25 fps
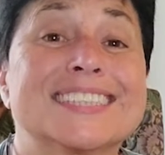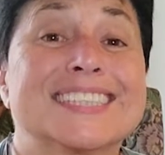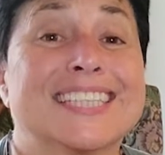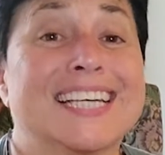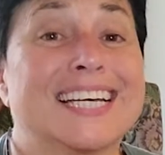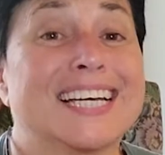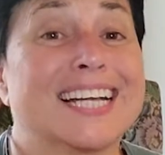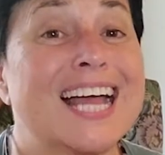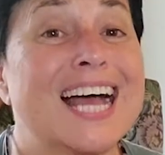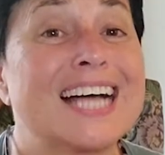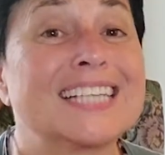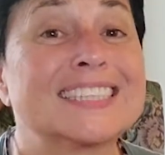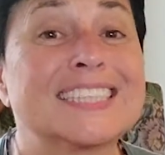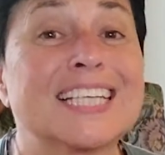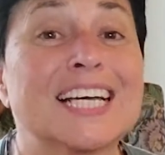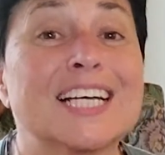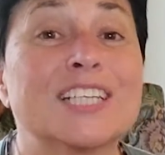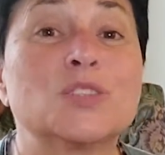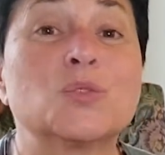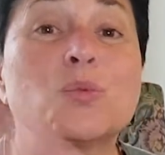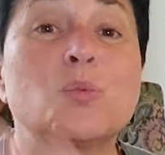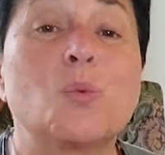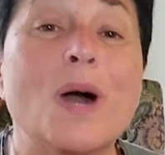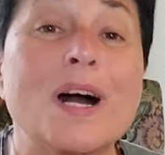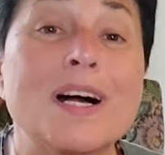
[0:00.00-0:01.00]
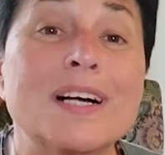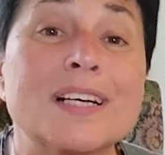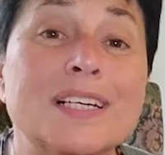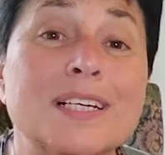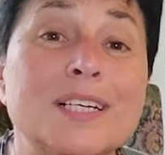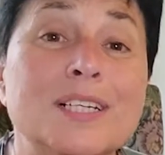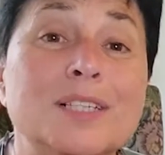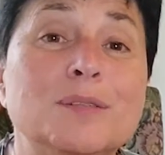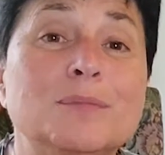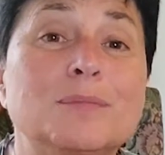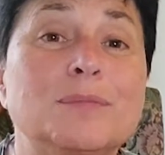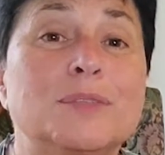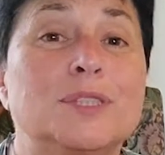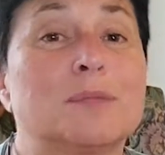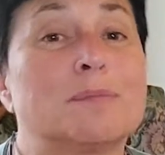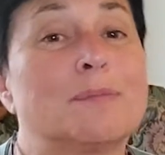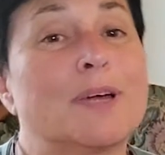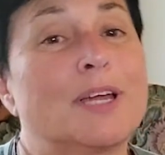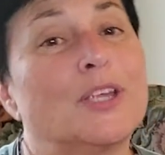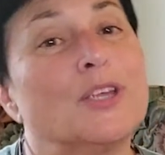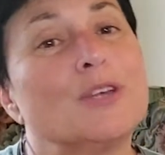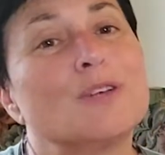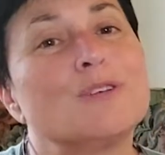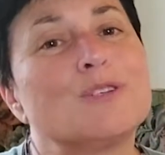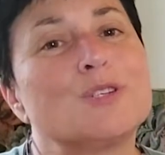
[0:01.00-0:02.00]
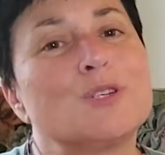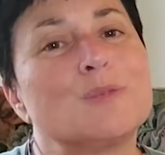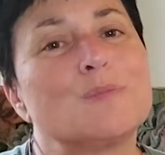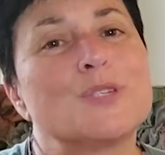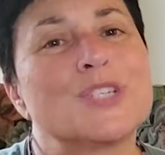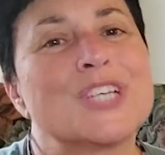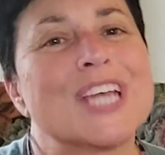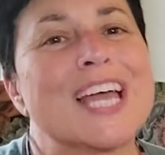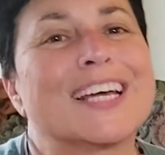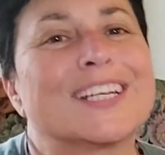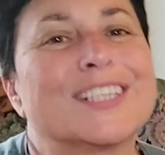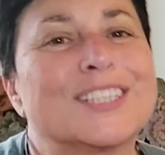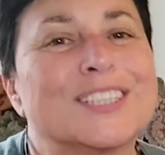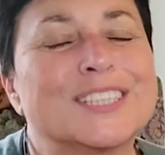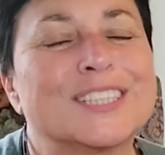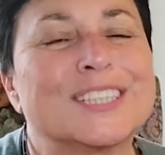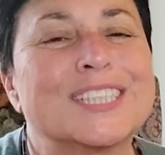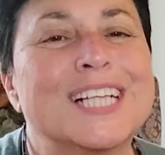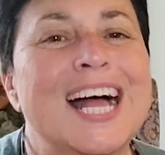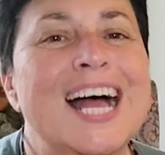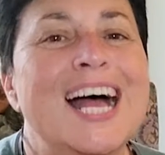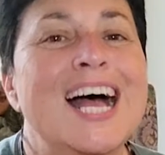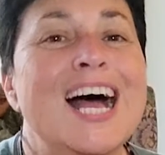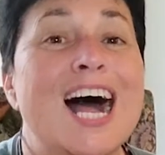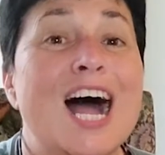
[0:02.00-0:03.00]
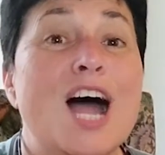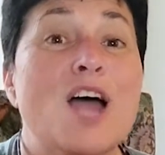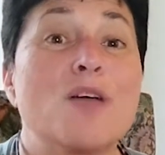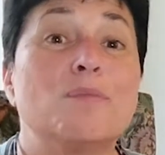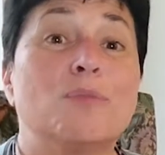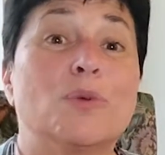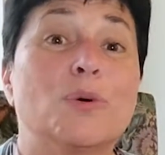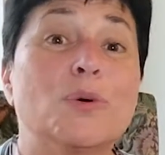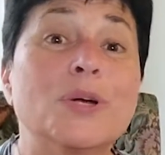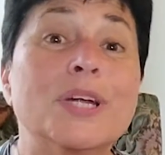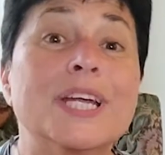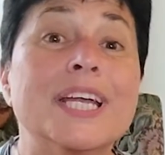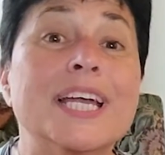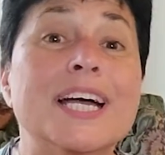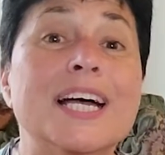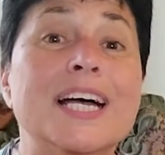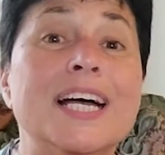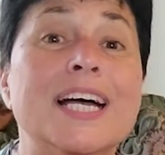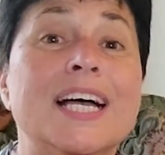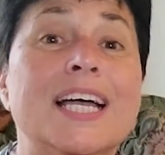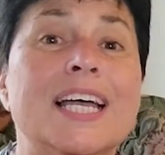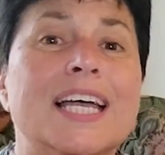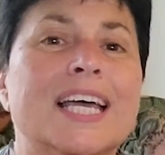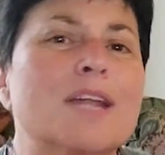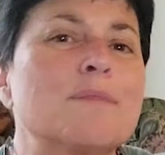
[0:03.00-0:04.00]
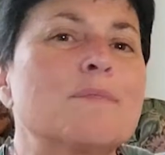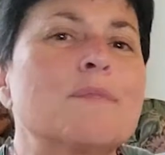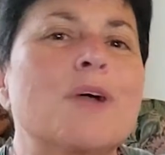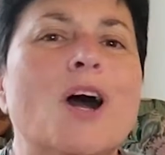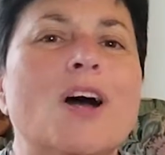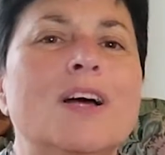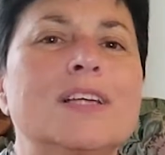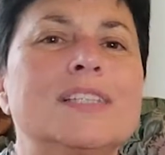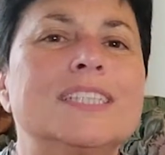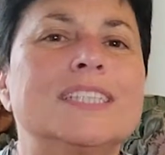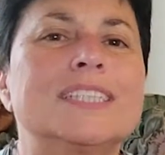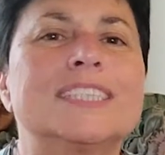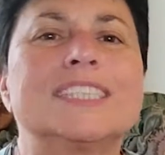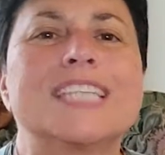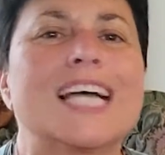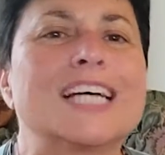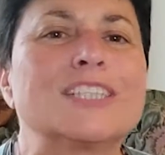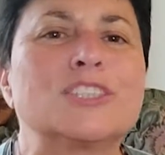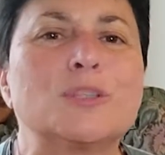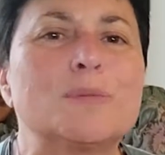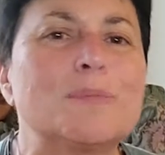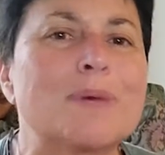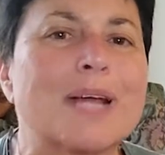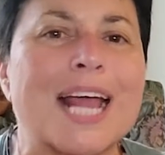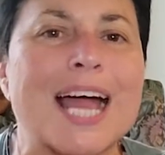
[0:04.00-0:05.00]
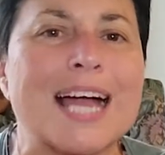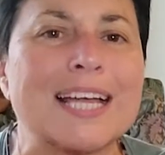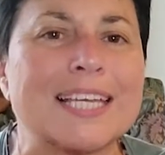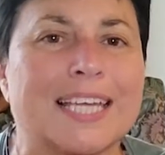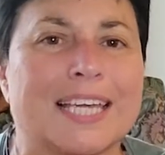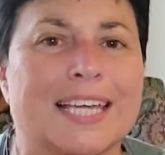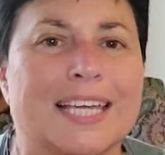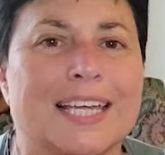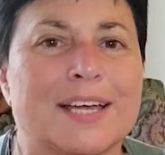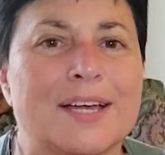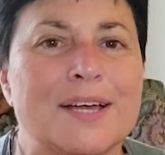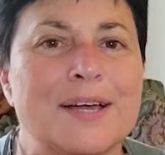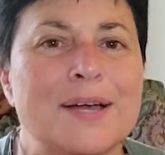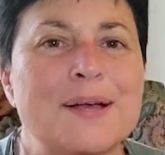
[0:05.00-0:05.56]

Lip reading: Kerasas, welcome to my YouTube channel. I'm Maria, and I'm calling this Yasumaraki.